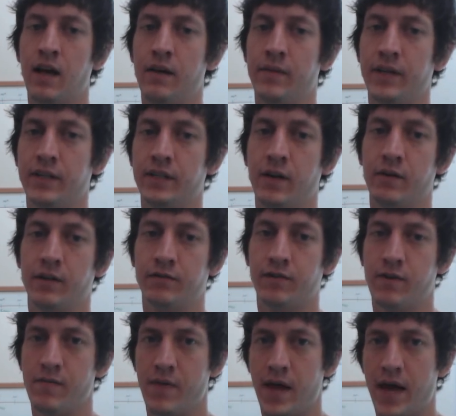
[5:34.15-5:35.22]
I mean, going
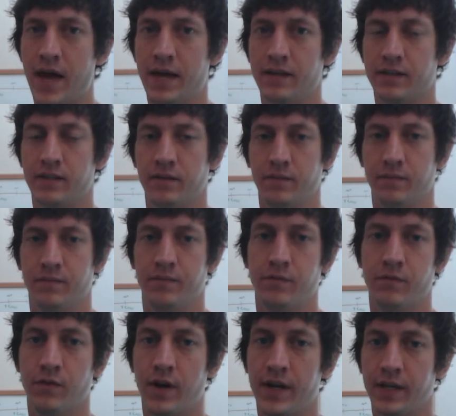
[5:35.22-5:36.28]
from that to
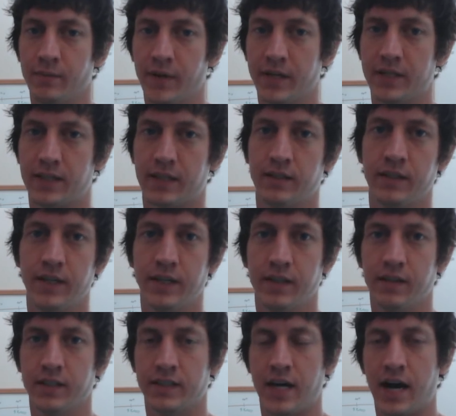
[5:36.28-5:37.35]
running basically
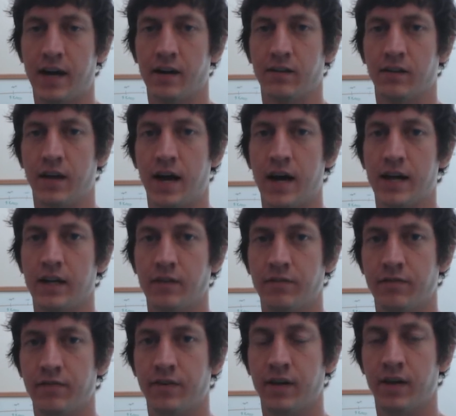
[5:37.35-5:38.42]
your entire life
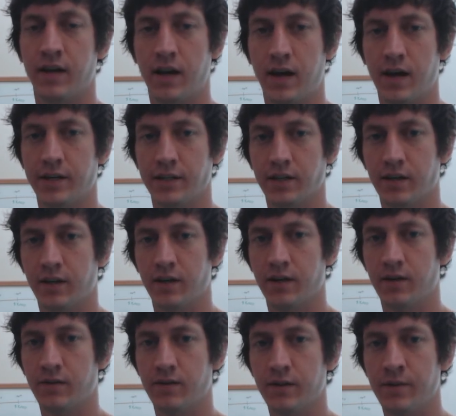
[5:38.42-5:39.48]
on your
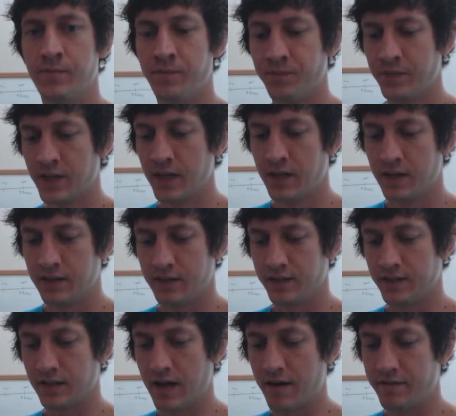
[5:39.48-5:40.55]
own,
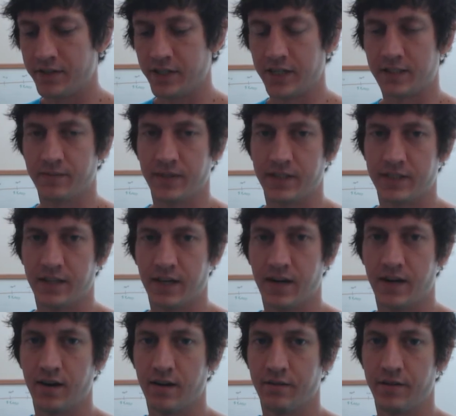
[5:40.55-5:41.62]
there's a lot of adjustments
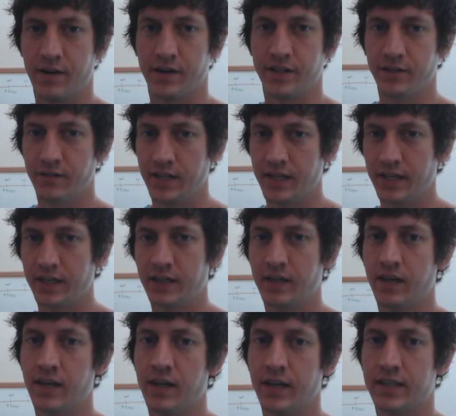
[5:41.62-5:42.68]
there. Very unique,
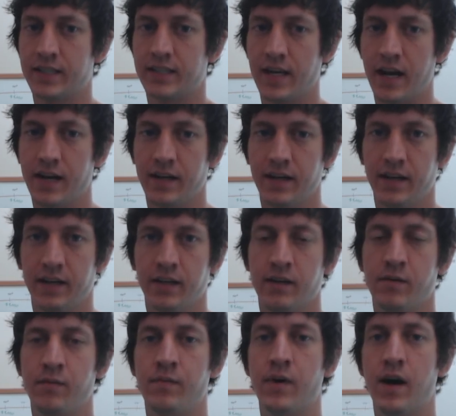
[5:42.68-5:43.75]
exciting